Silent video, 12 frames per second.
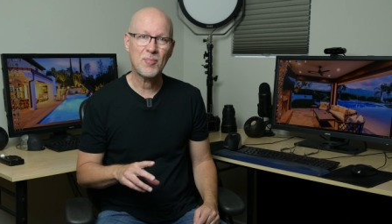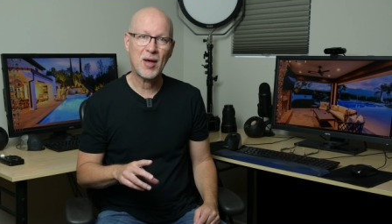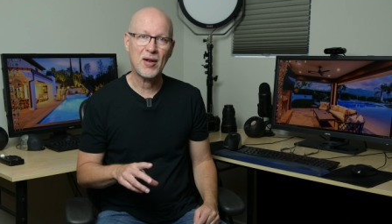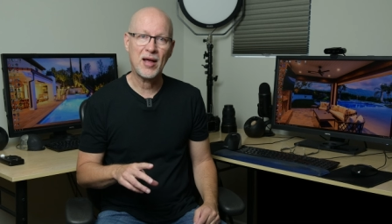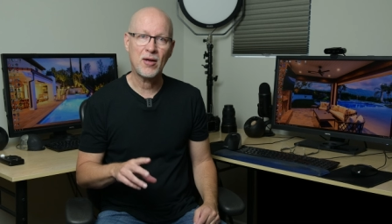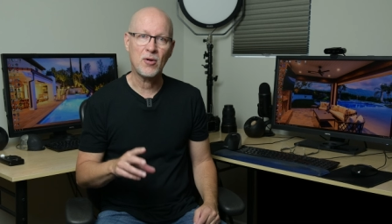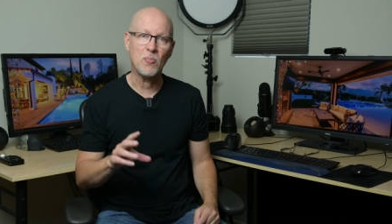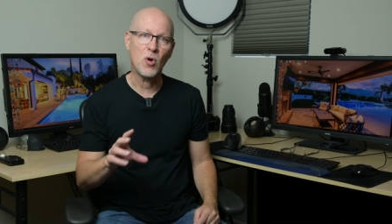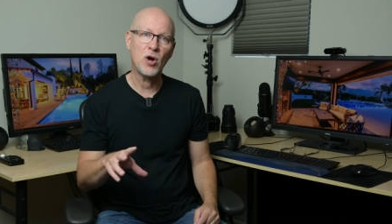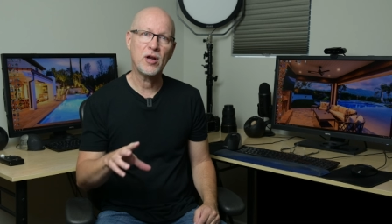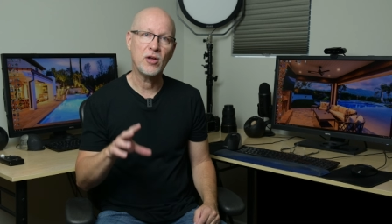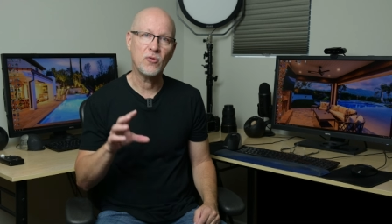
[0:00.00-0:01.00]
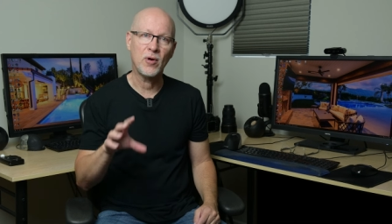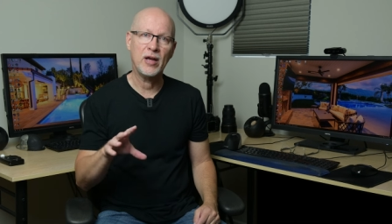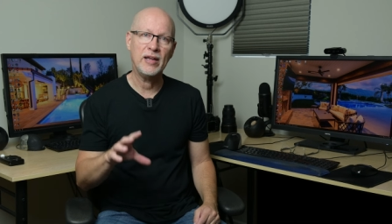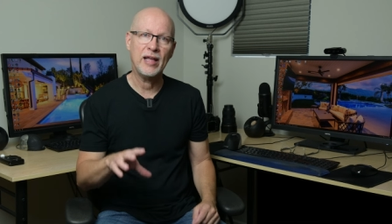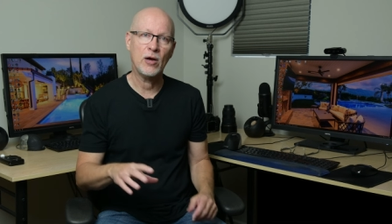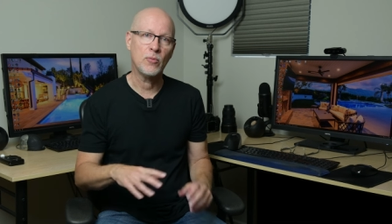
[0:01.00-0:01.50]
about how to market
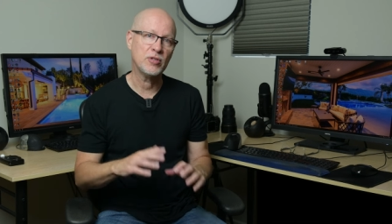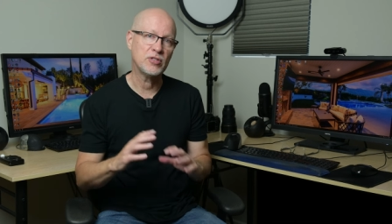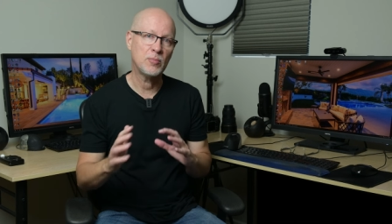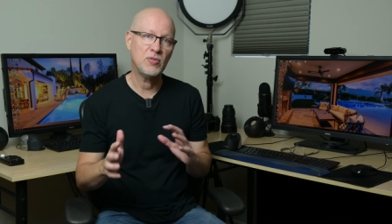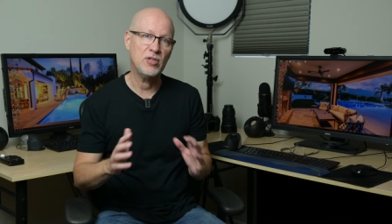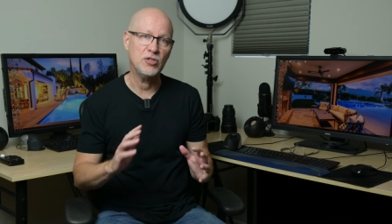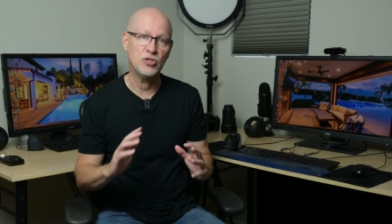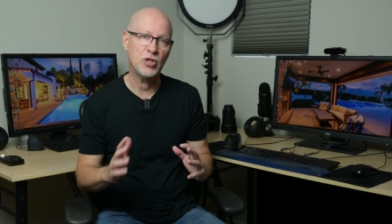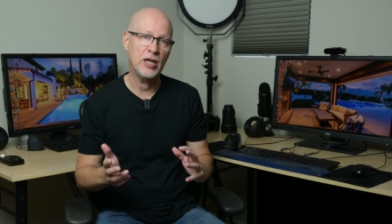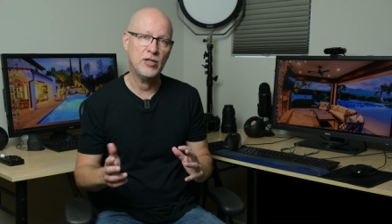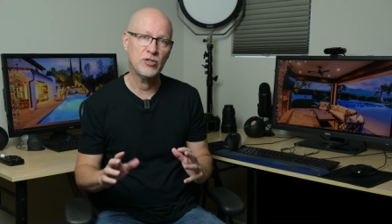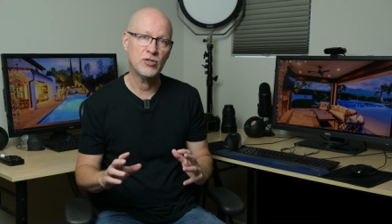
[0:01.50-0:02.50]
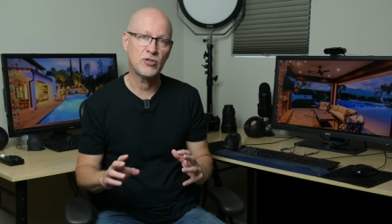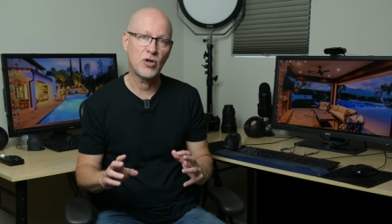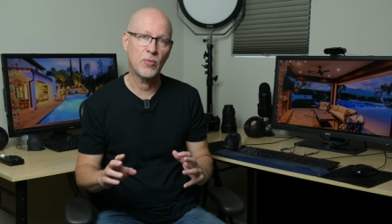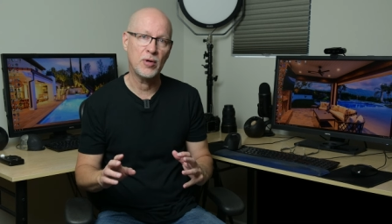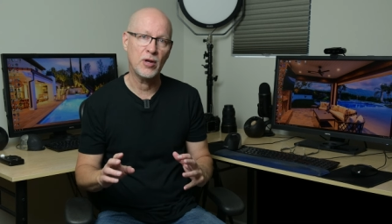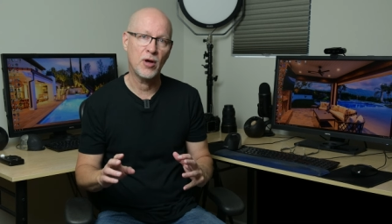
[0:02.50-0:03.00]
right now with some of these changes
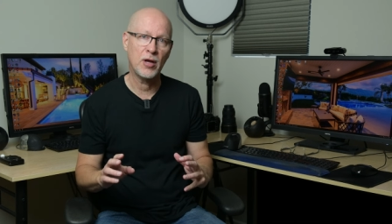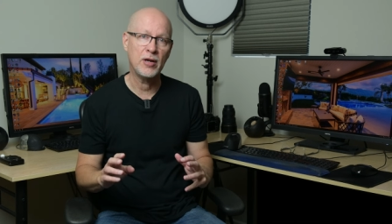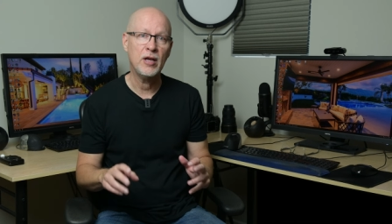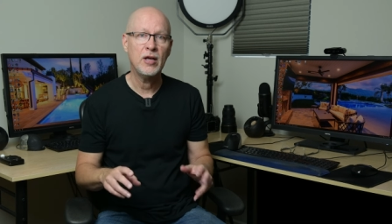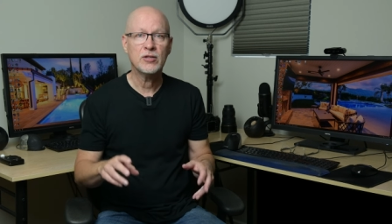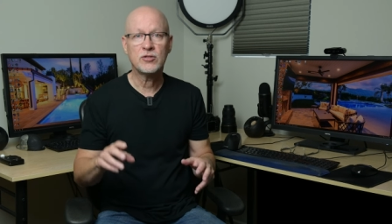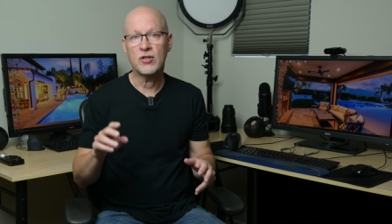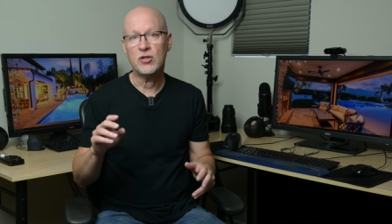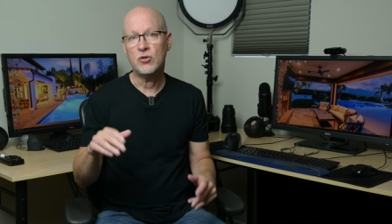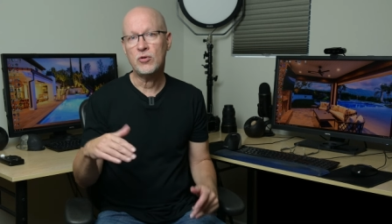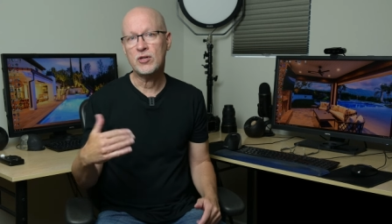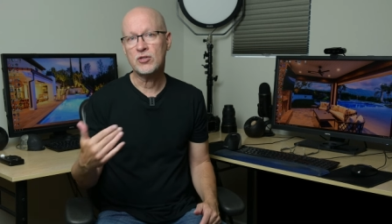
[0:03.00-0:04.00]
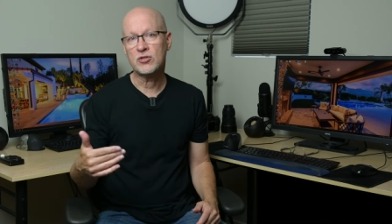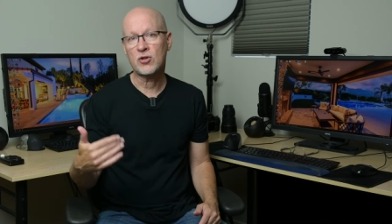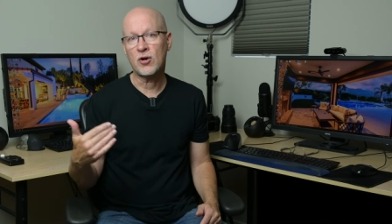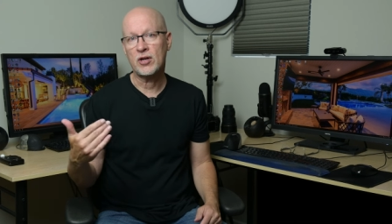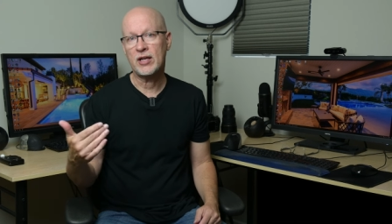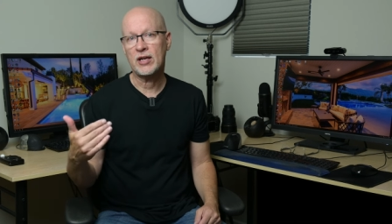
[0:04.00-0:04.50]
going on so that you can
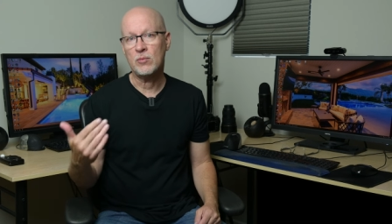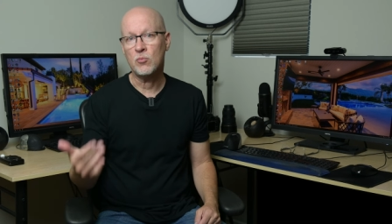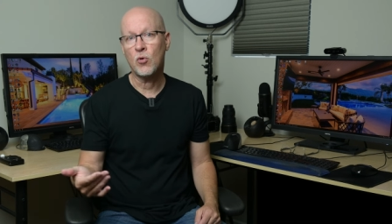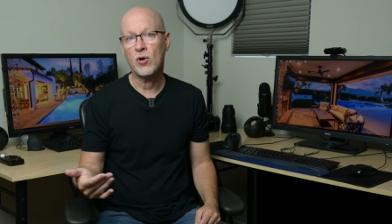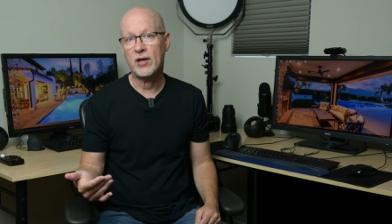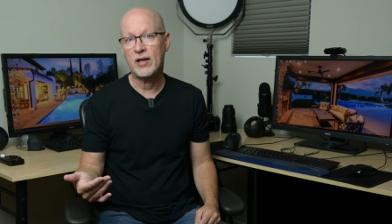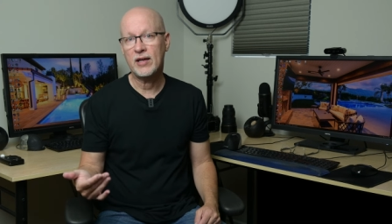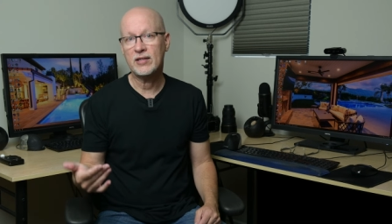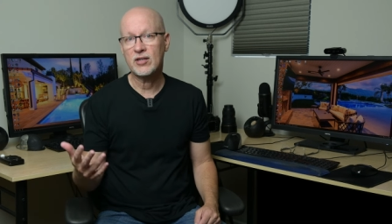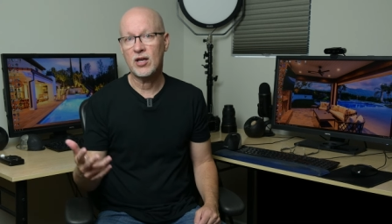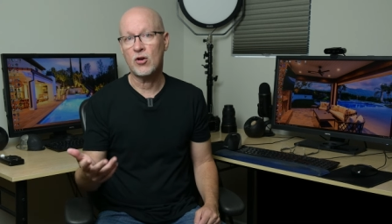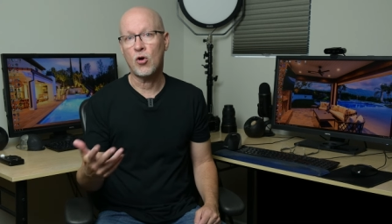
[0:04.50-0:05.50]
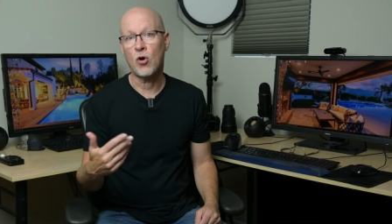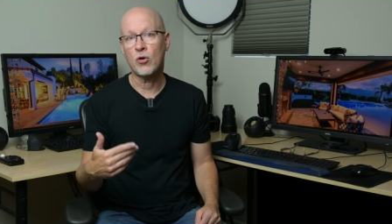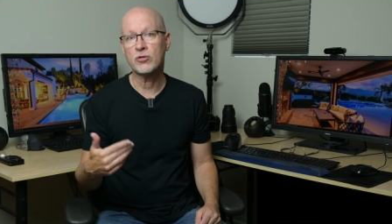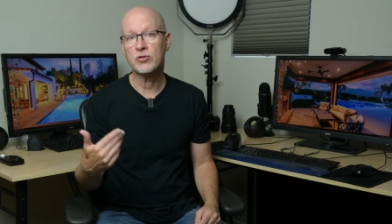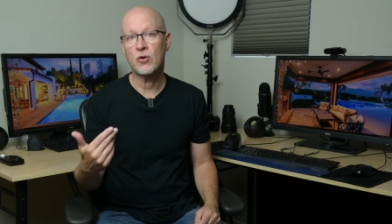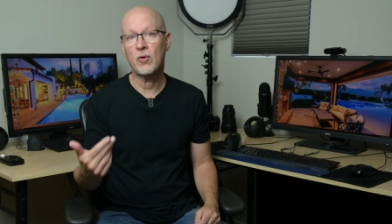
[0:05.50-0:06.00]
start getting more gigs and
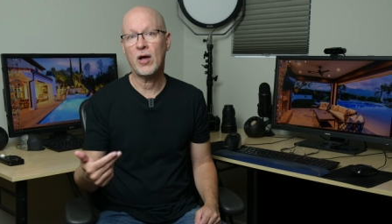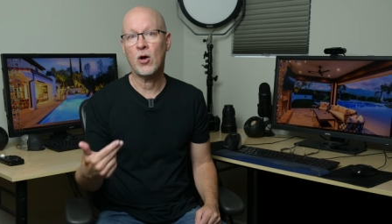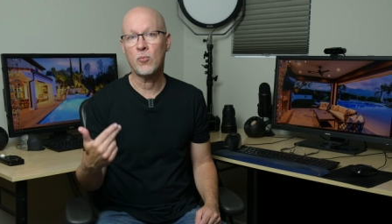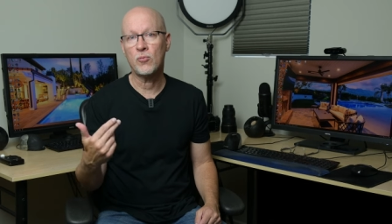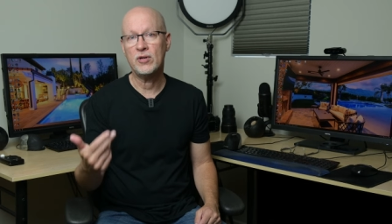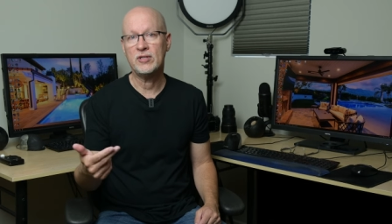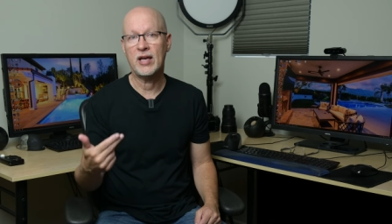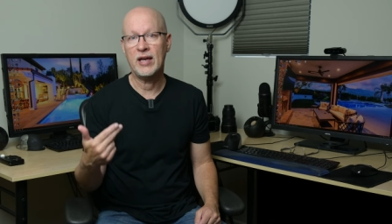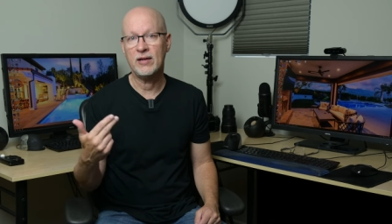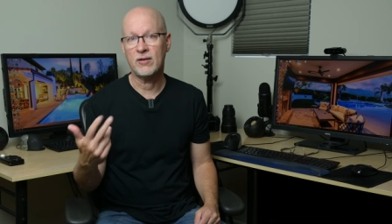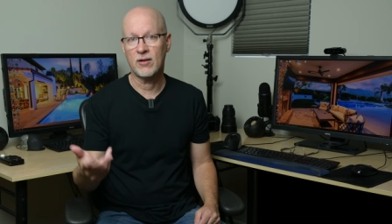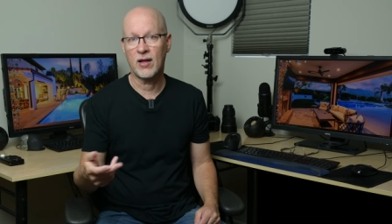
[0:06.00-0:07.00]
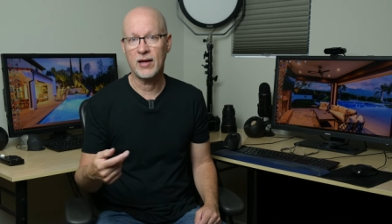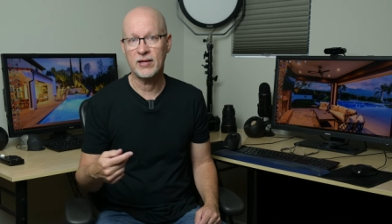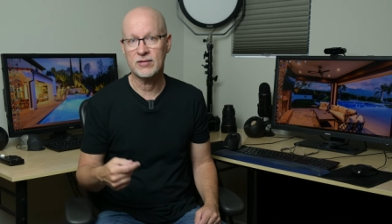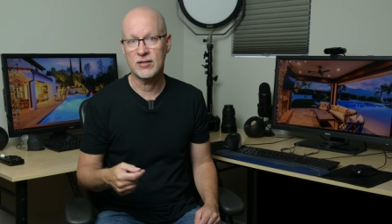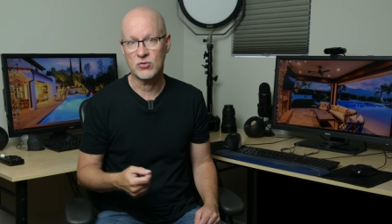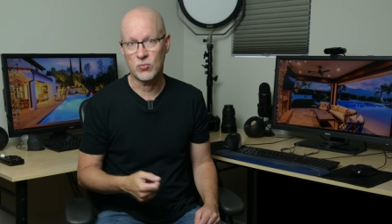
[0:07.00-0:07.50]
also help retain
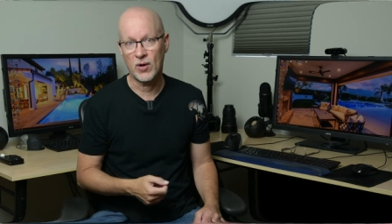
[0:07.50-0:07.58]
clients as